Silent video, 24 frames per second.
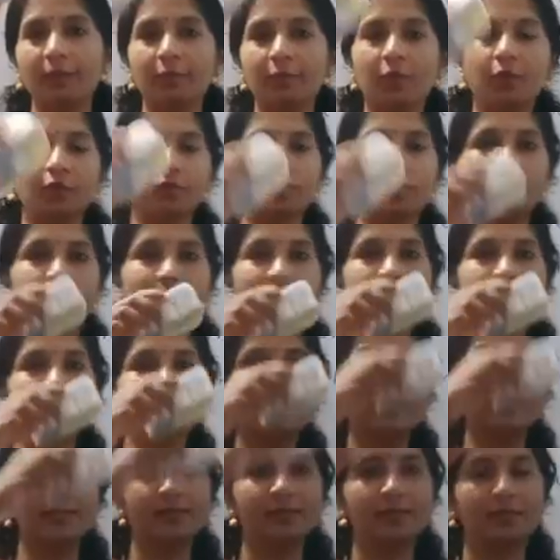I'm going to
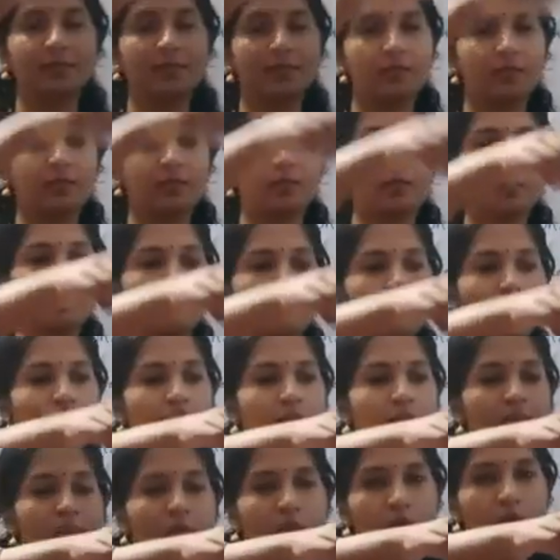place this
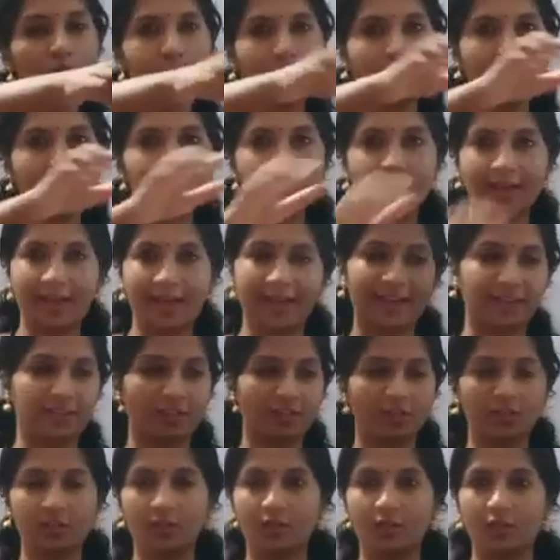box on my
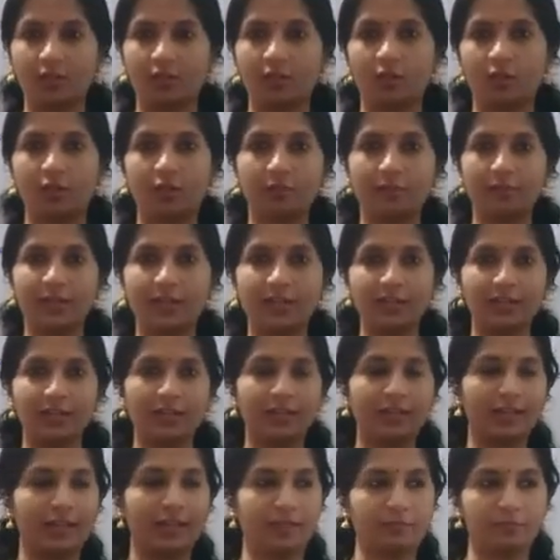hand. On my
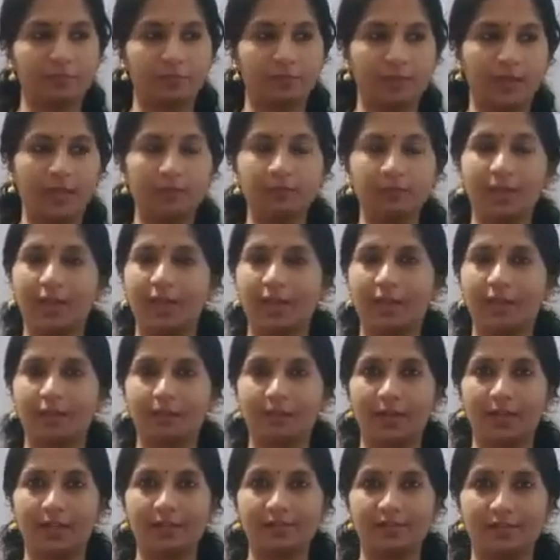left palm, I
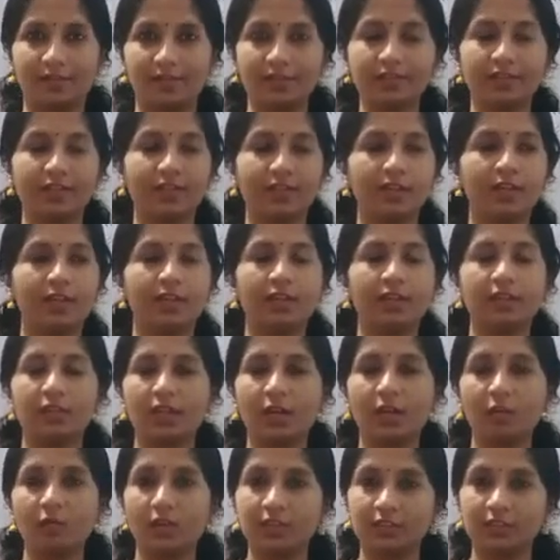have placed it.
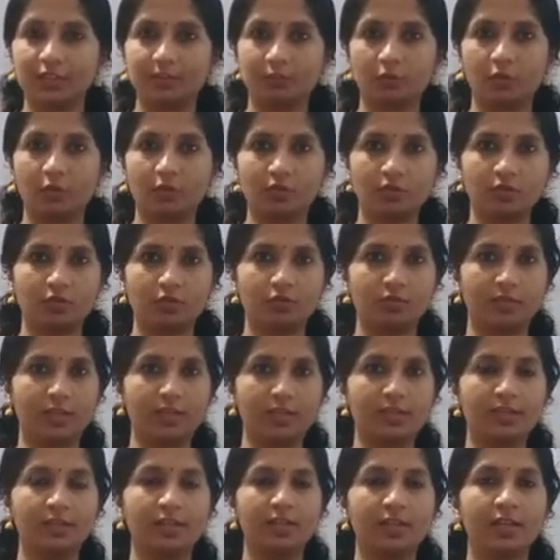Now what I'm going to do
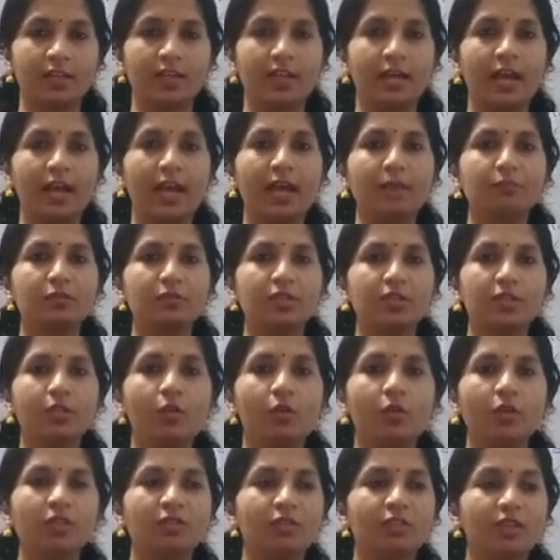is, I'm just
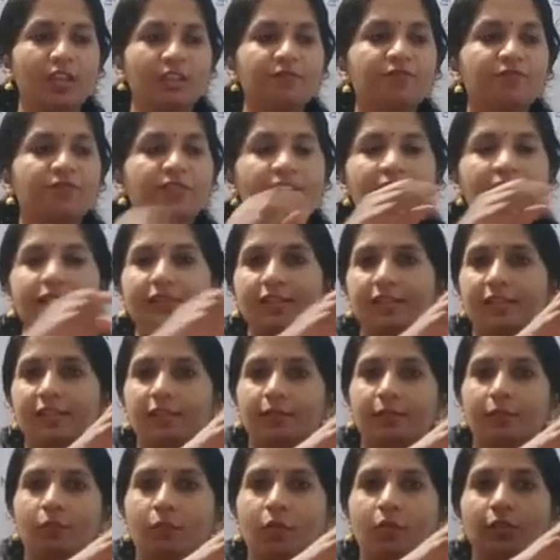going to lift this
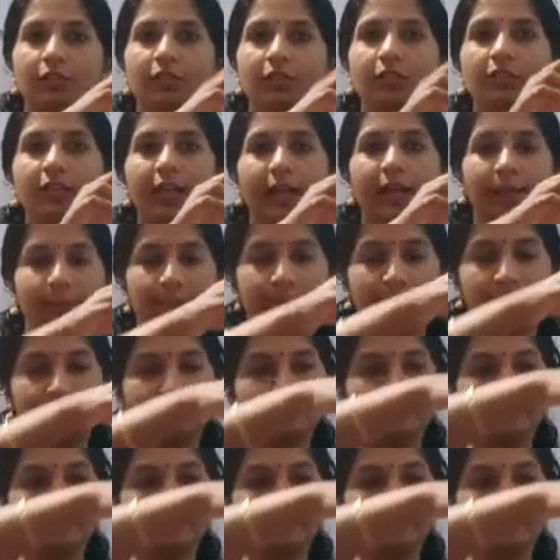bottle up.